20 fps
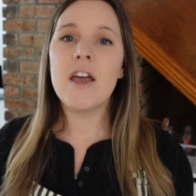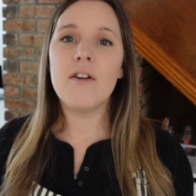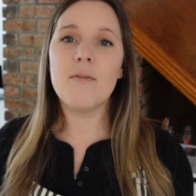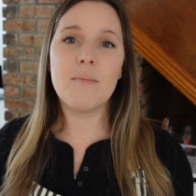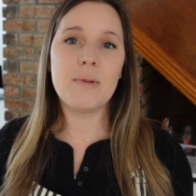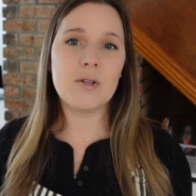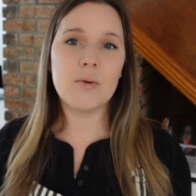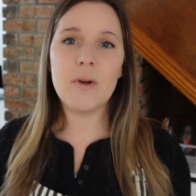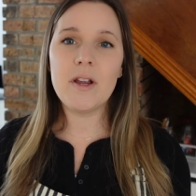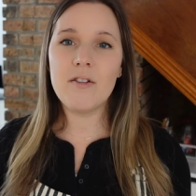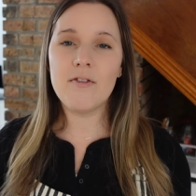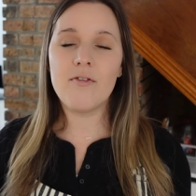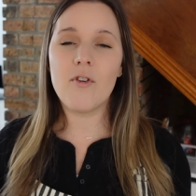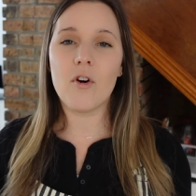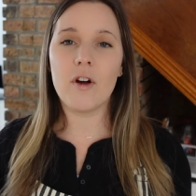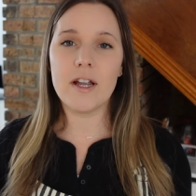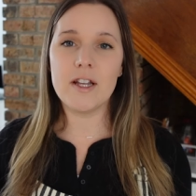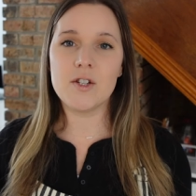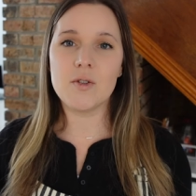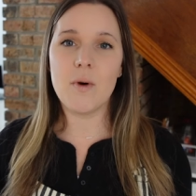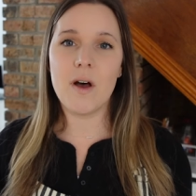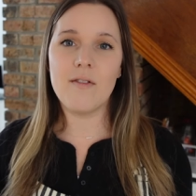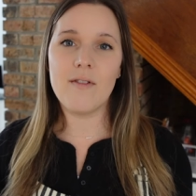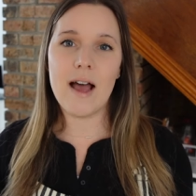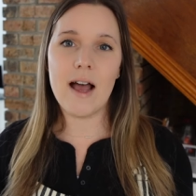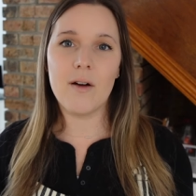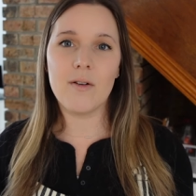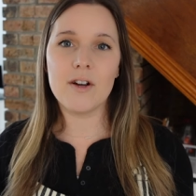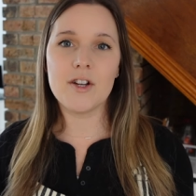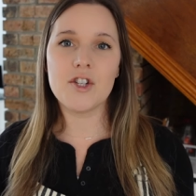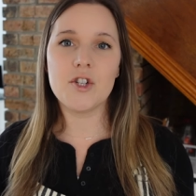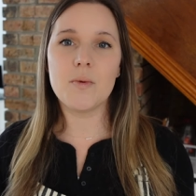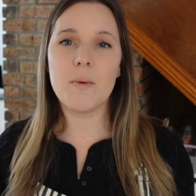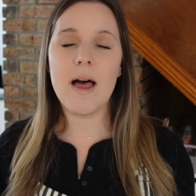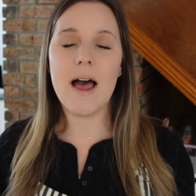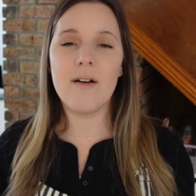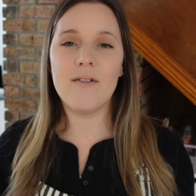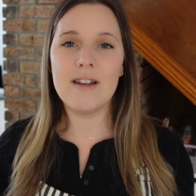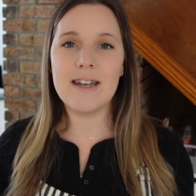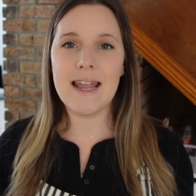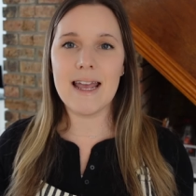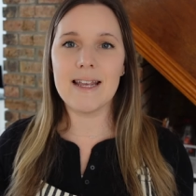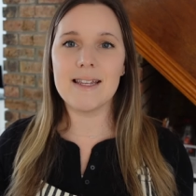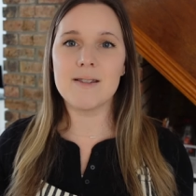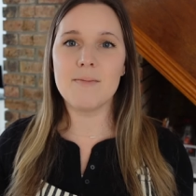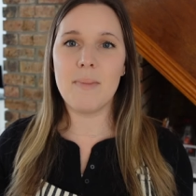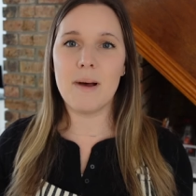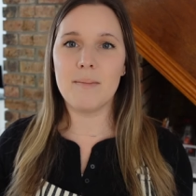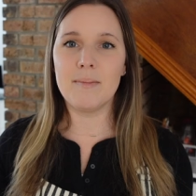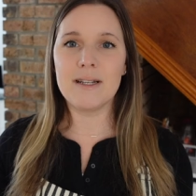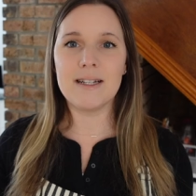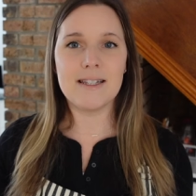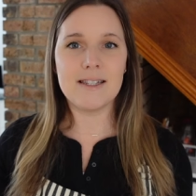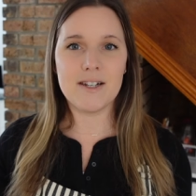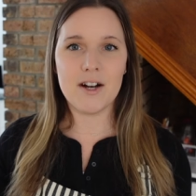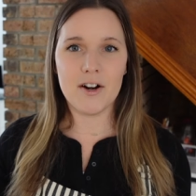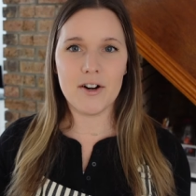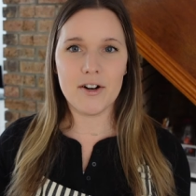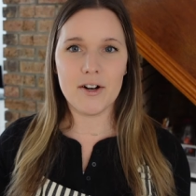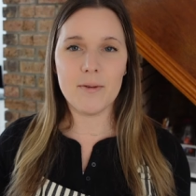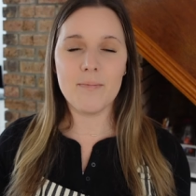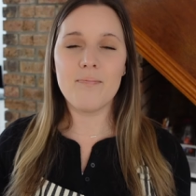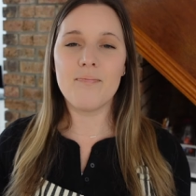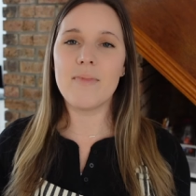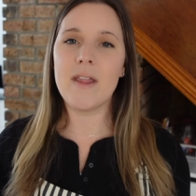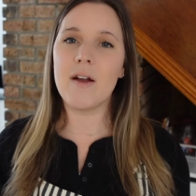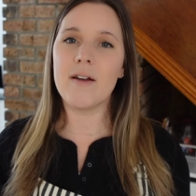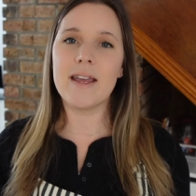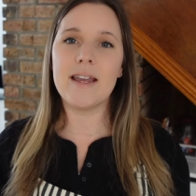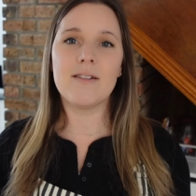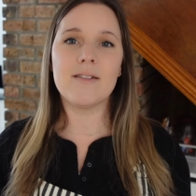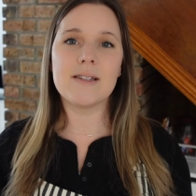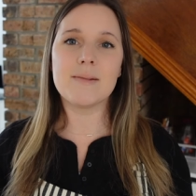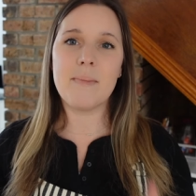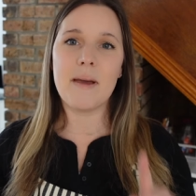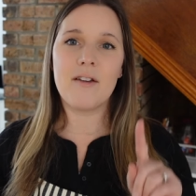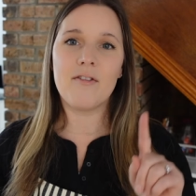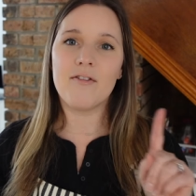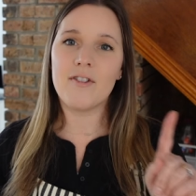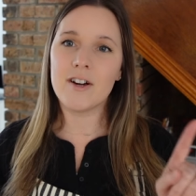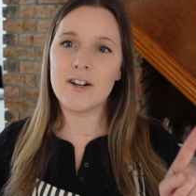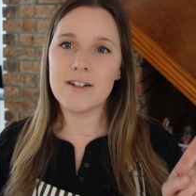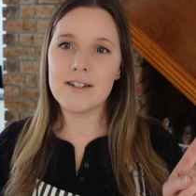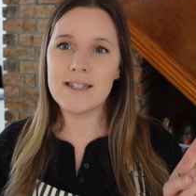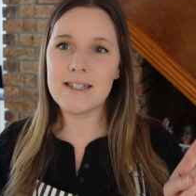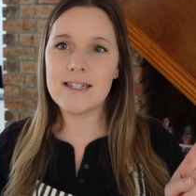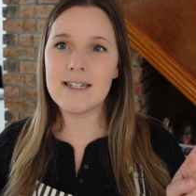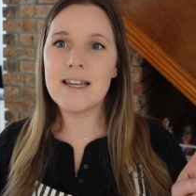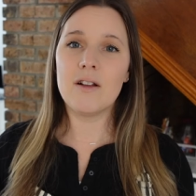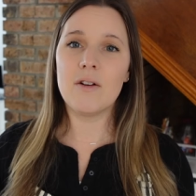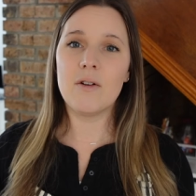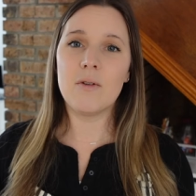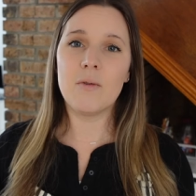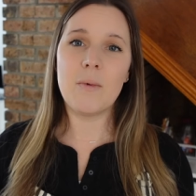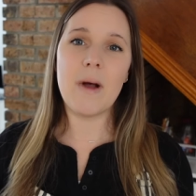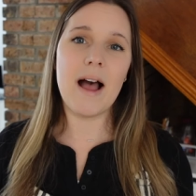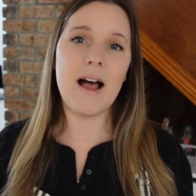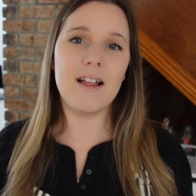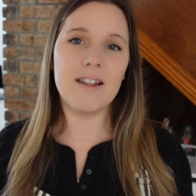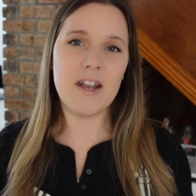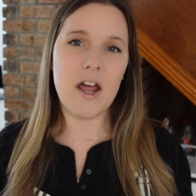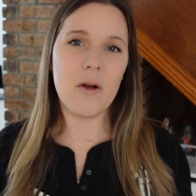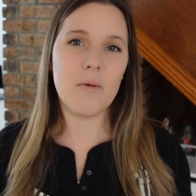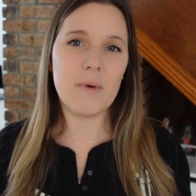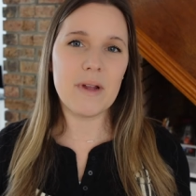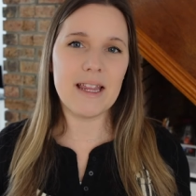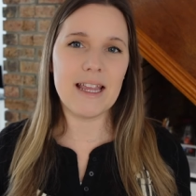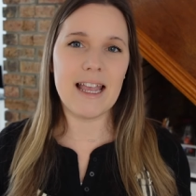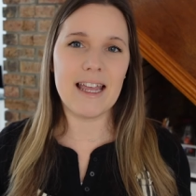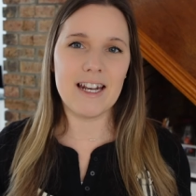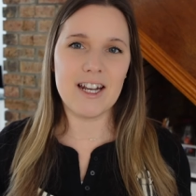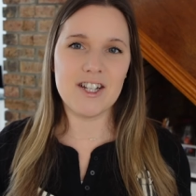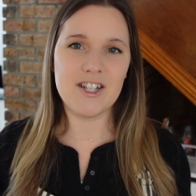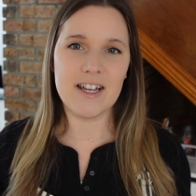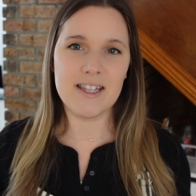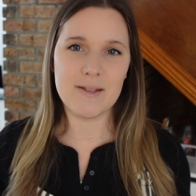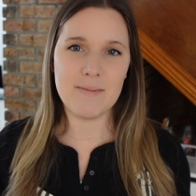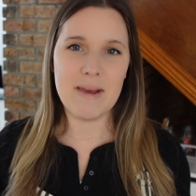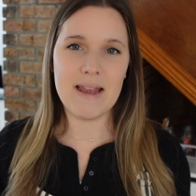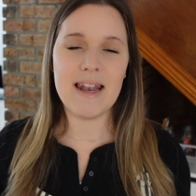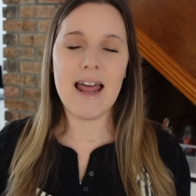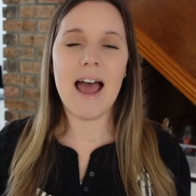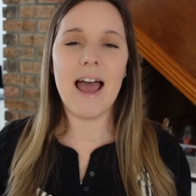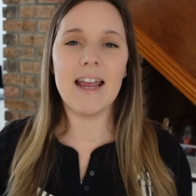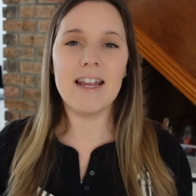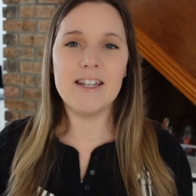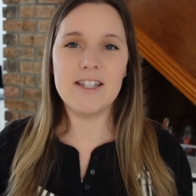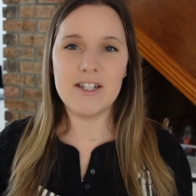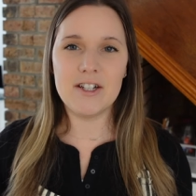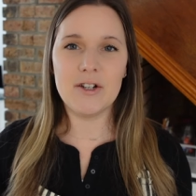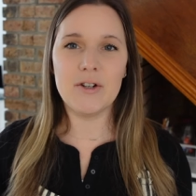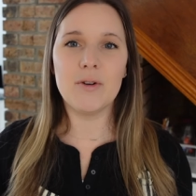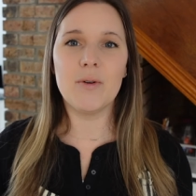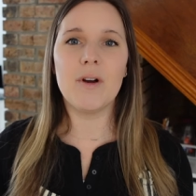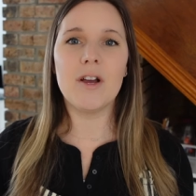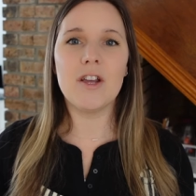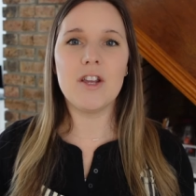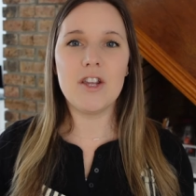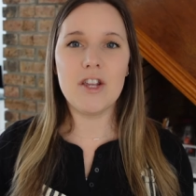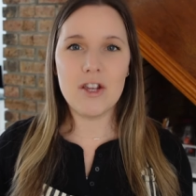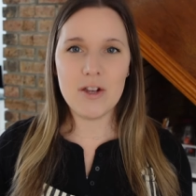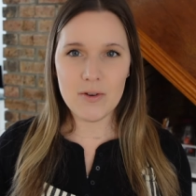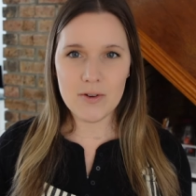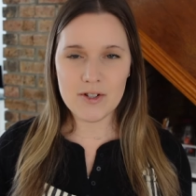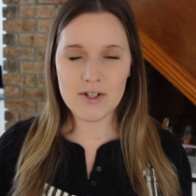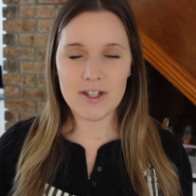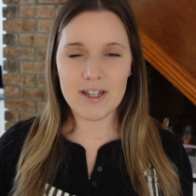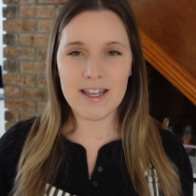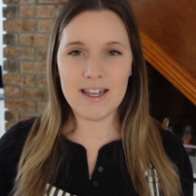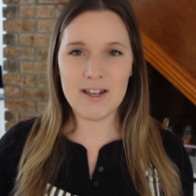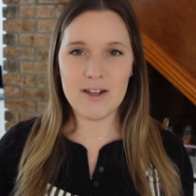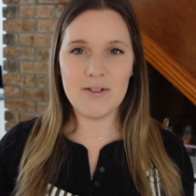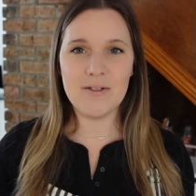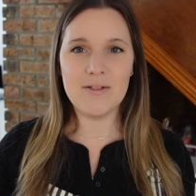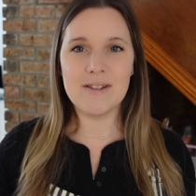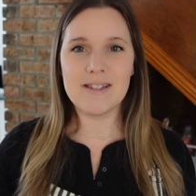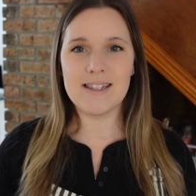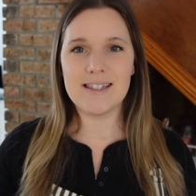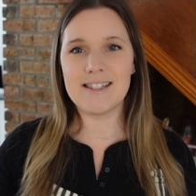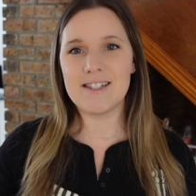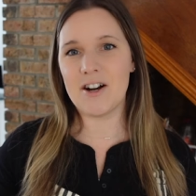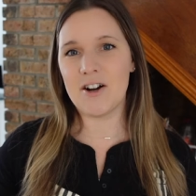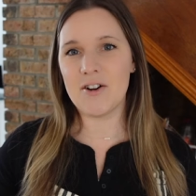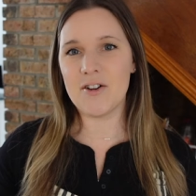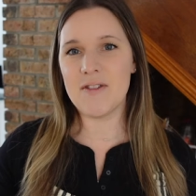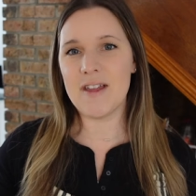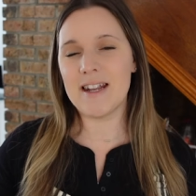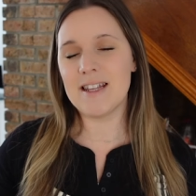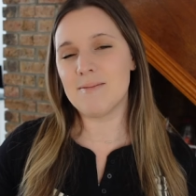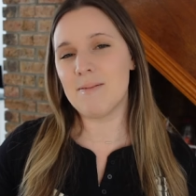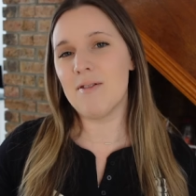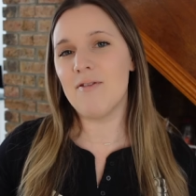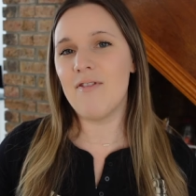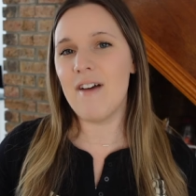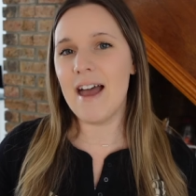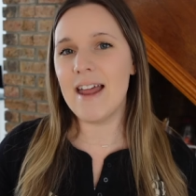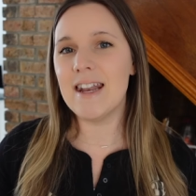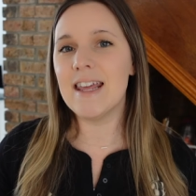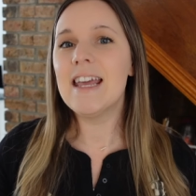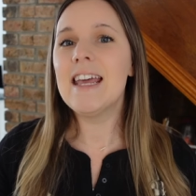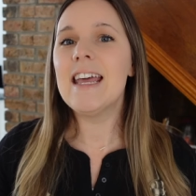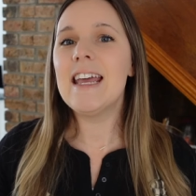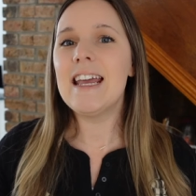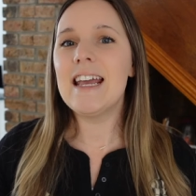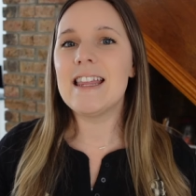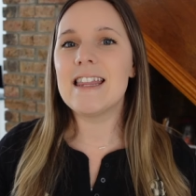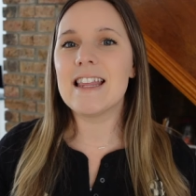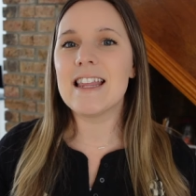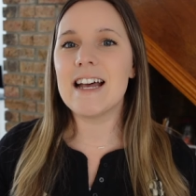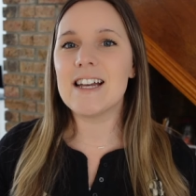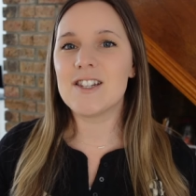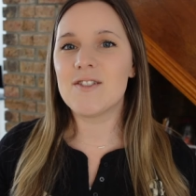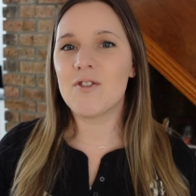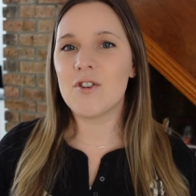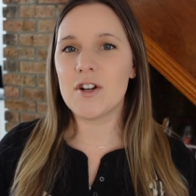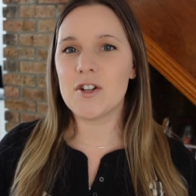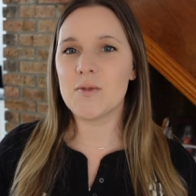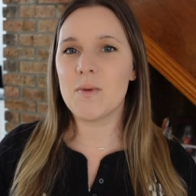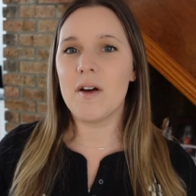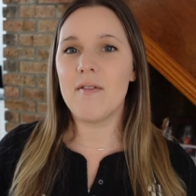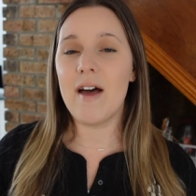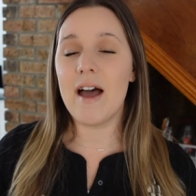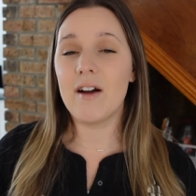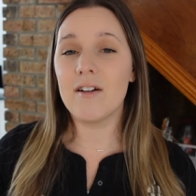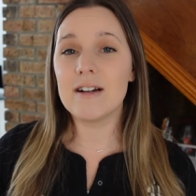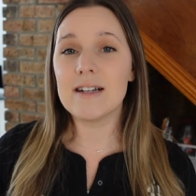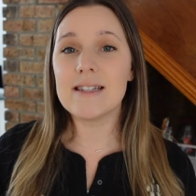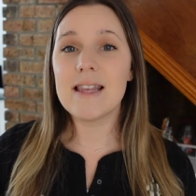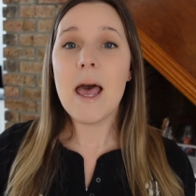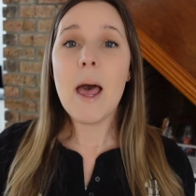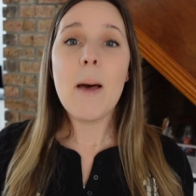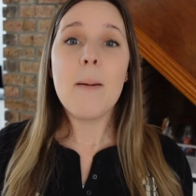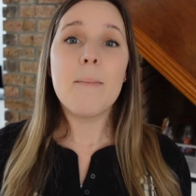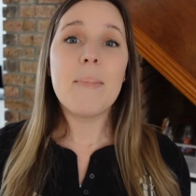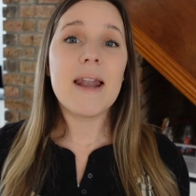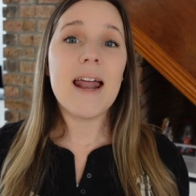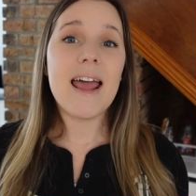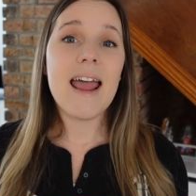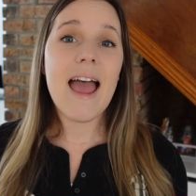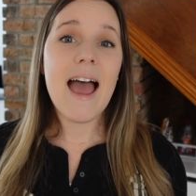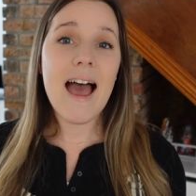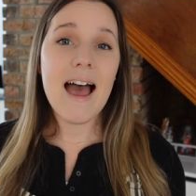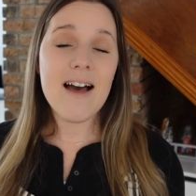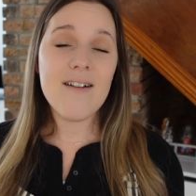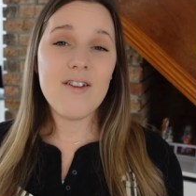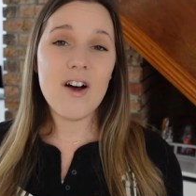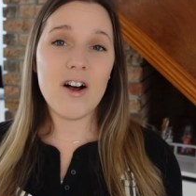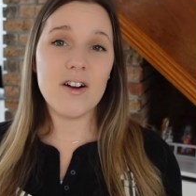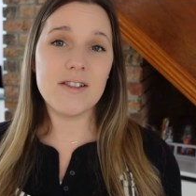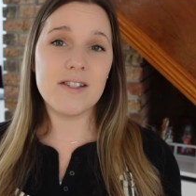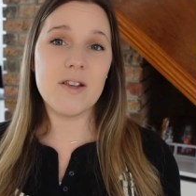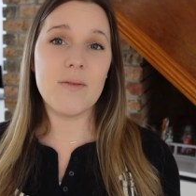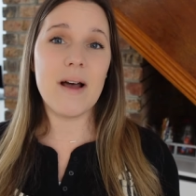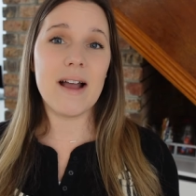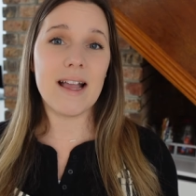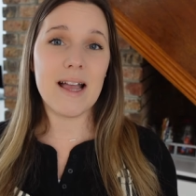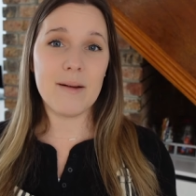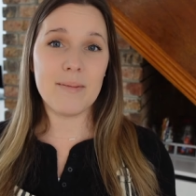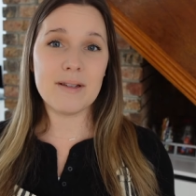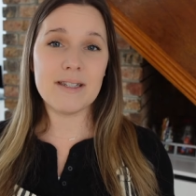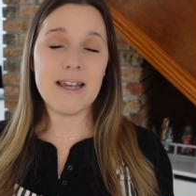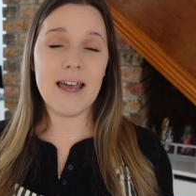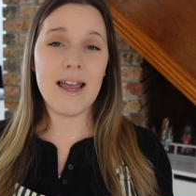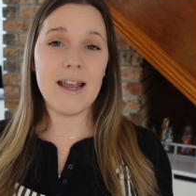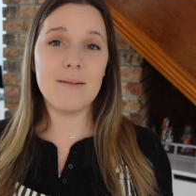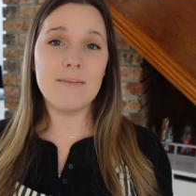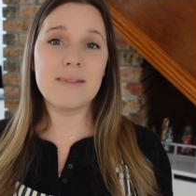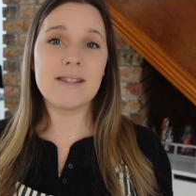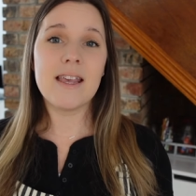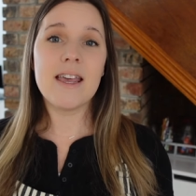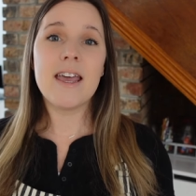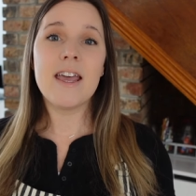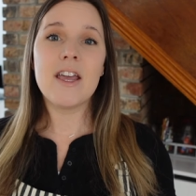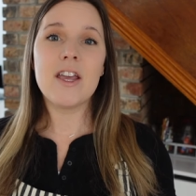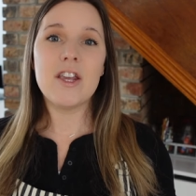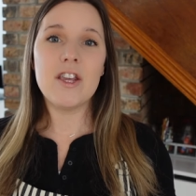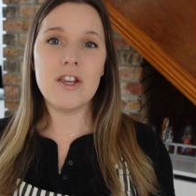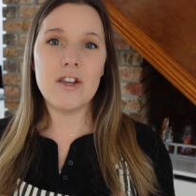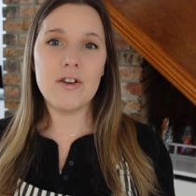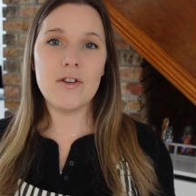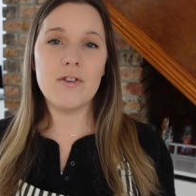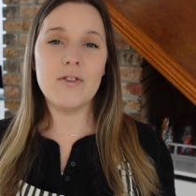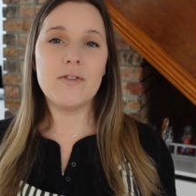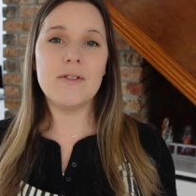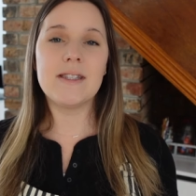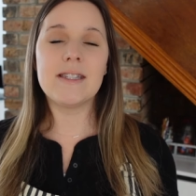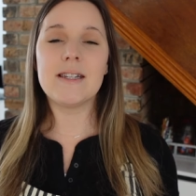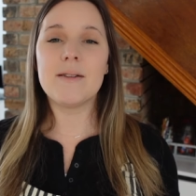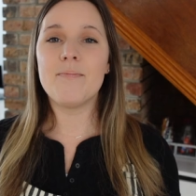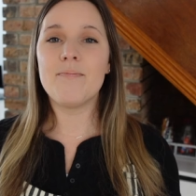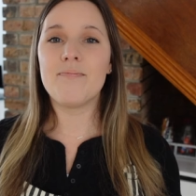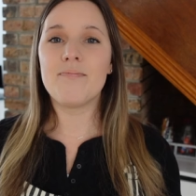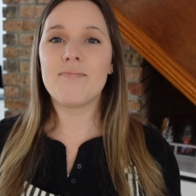between four and 12 hours, you will have a nice bubbly starter. Now here is my first well, not really an adjustment. I do usually use starter that has been fed in the last four to 12 hours, but I have also a couple times used